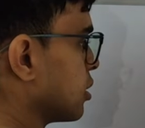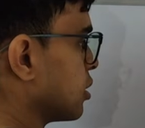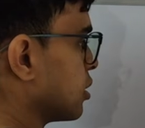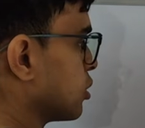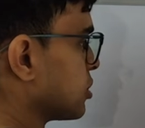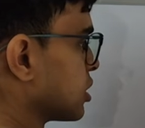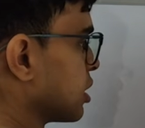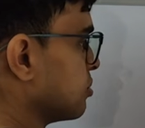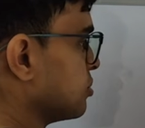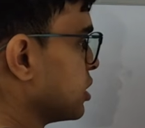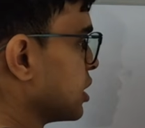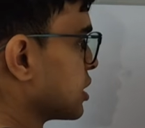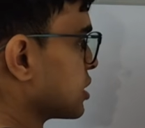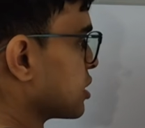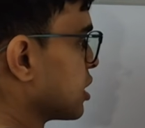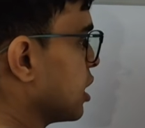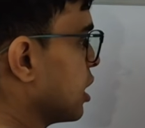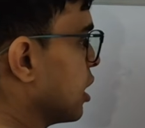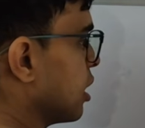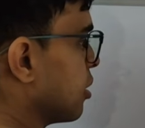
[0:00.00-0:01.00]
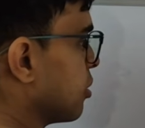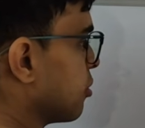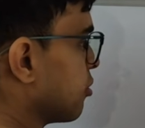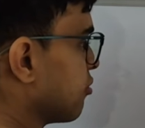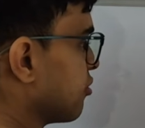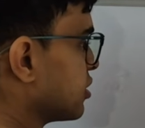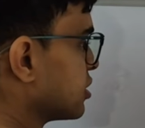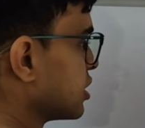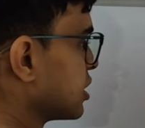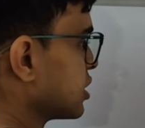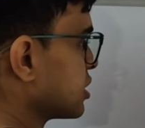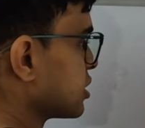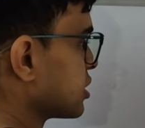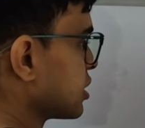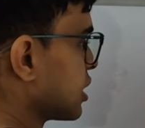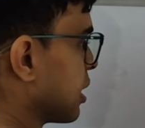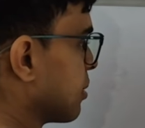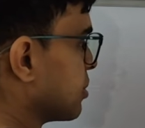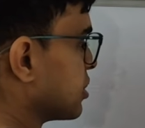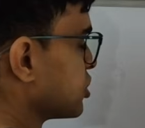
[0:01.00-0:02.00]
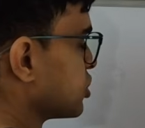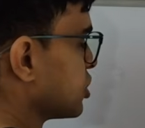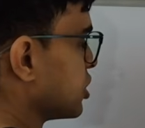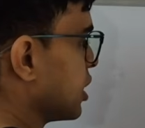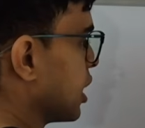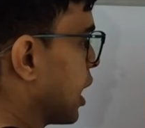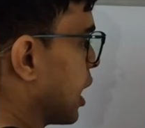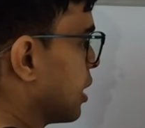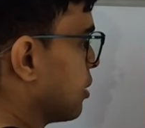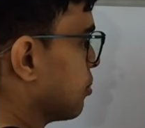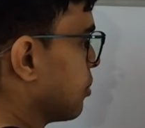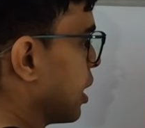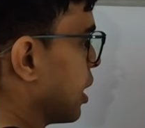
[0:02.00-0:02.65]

subjects: physics, chemistry and